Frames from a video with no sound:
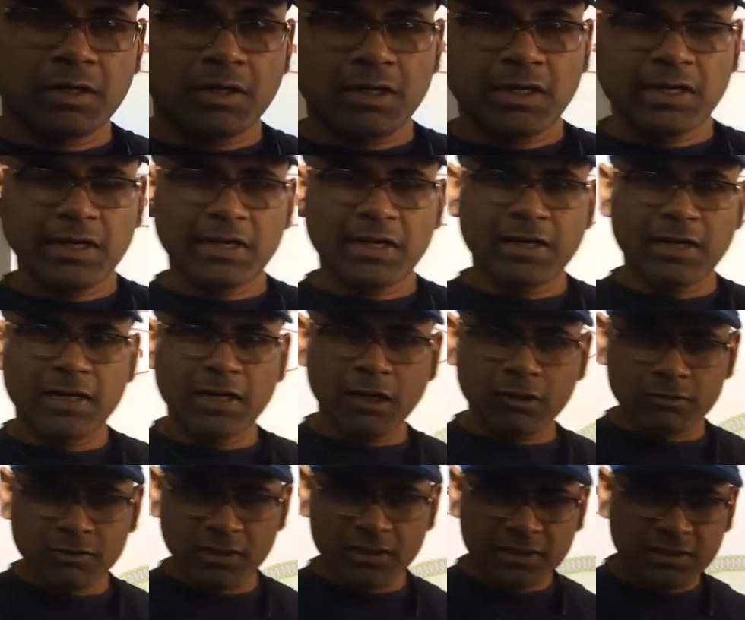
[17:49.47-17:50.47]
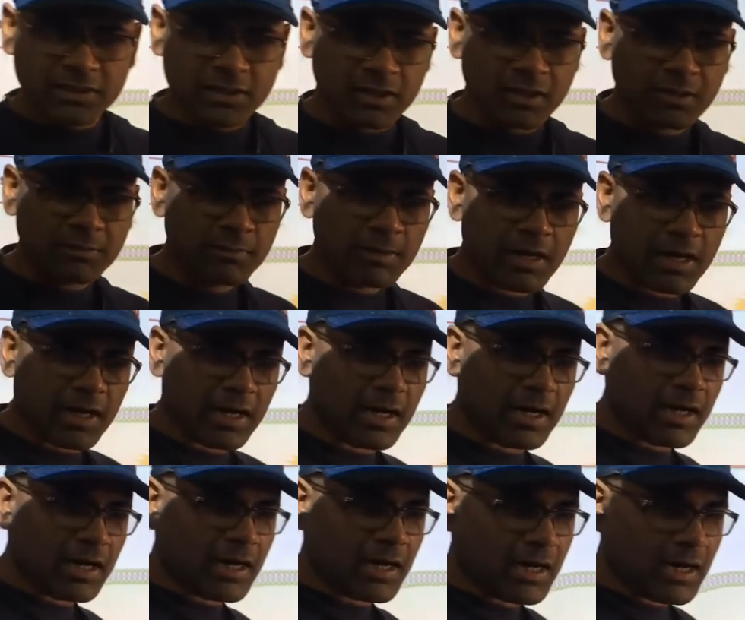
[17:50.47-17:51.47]
now this
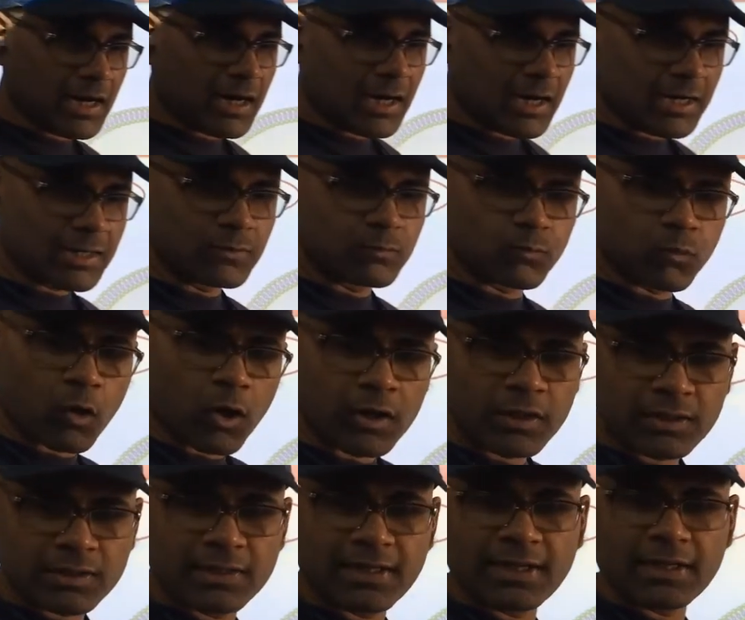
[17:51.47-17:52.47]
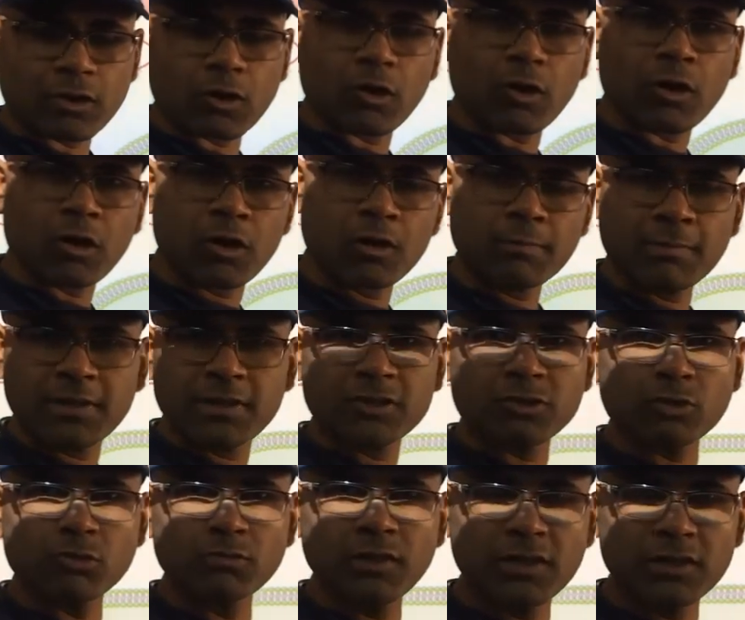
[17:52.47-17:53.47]
term I want that all my
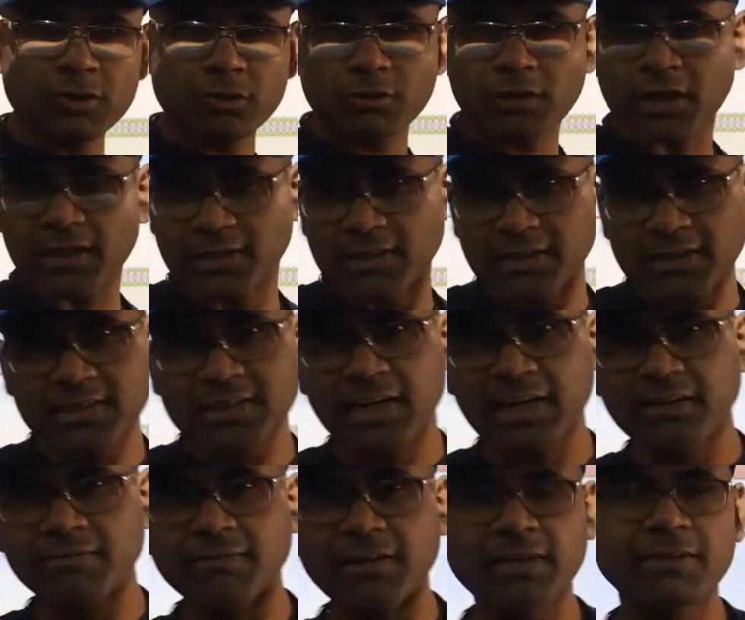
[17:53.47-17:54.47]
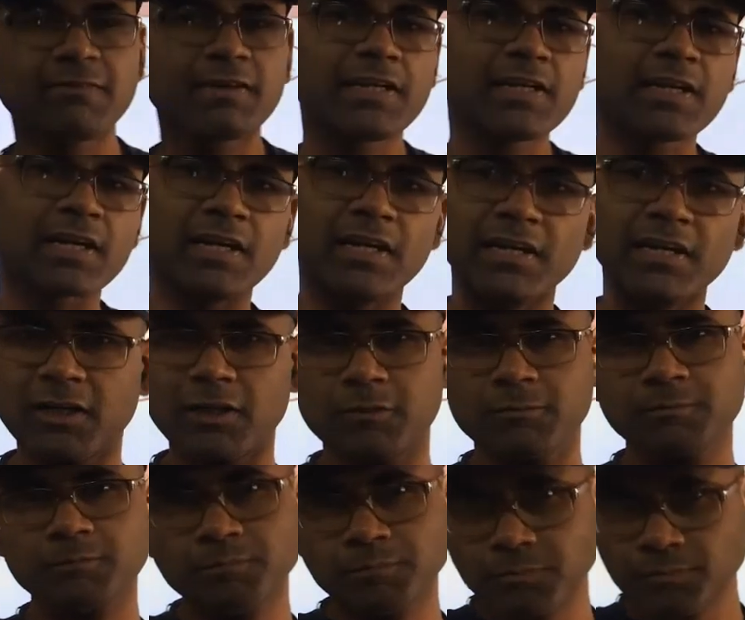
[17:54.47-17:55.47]
students should understand very, very clearly,
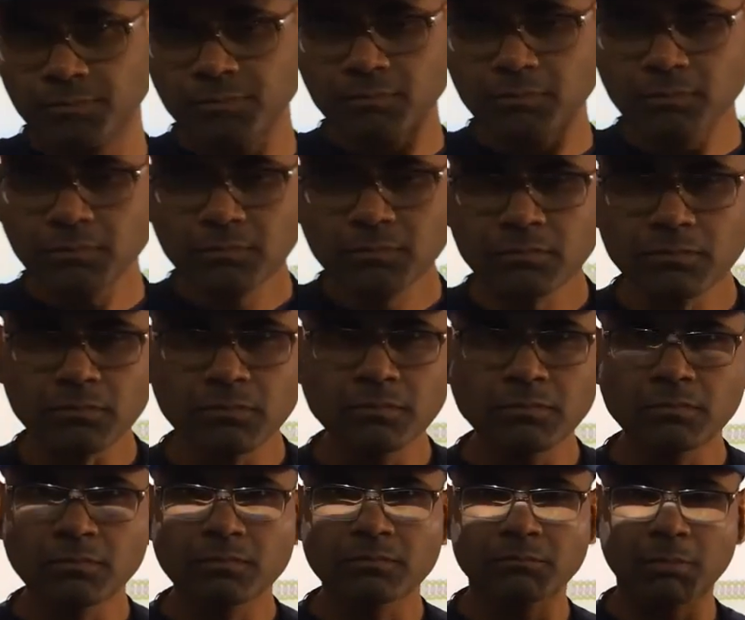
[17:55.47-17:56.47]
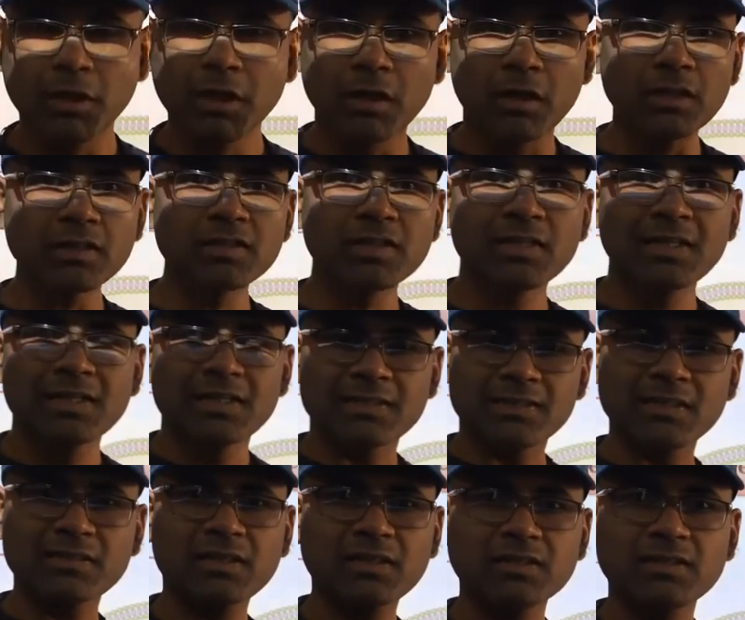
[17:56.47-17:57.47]
because this
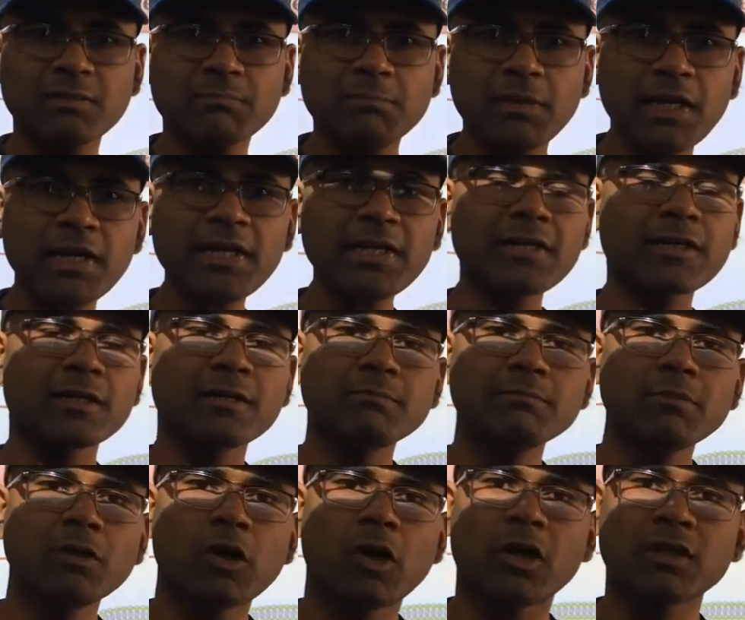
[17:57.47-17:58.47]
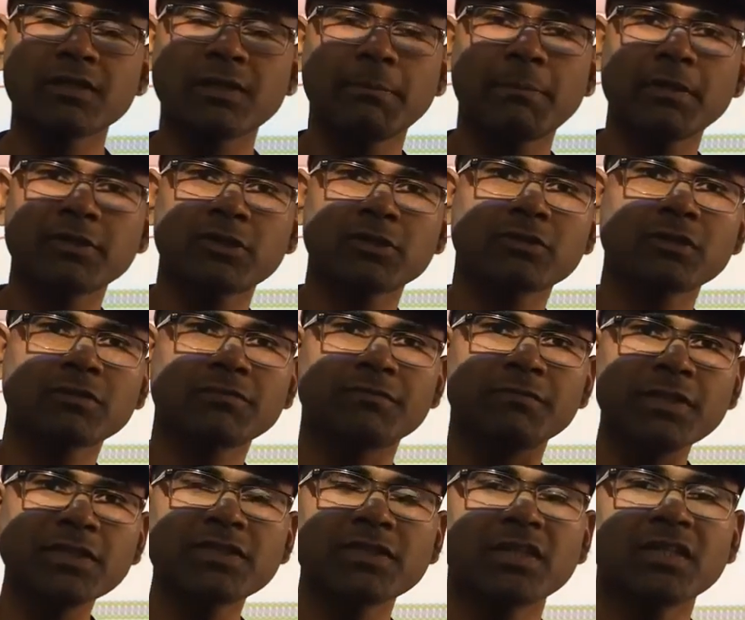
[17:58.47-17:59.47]
is the main term on the basis of which
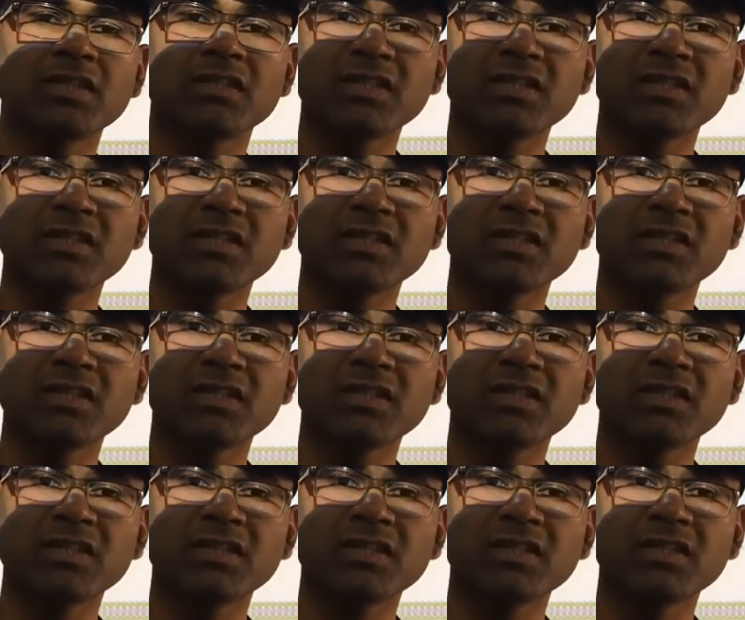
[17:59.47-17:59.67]
this